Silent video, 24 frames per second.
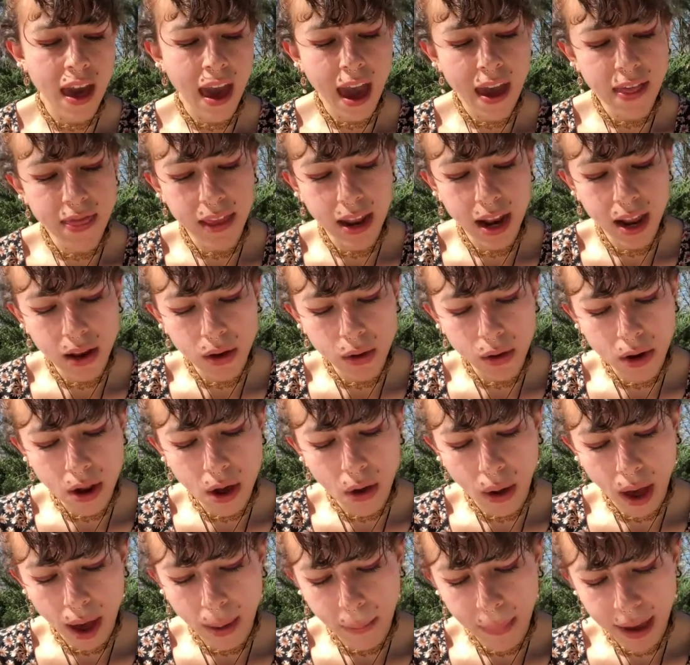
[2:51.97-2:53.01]
And then I don't know,
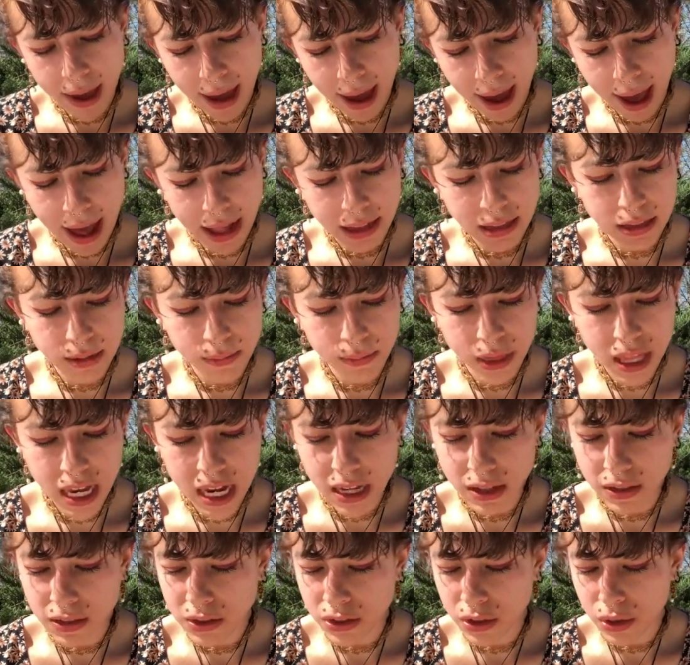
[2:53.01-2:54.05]
I might add some
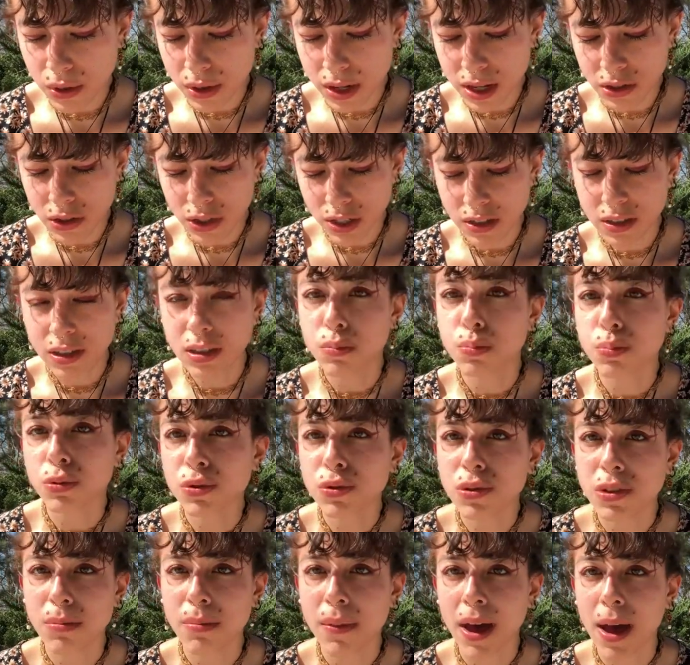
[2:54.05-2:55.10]
things to it just to
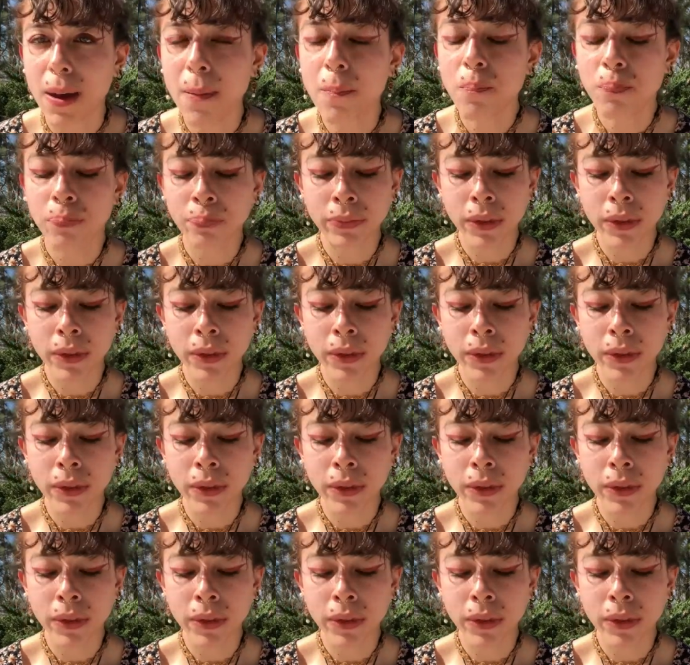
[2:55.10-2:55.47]
spruce them up.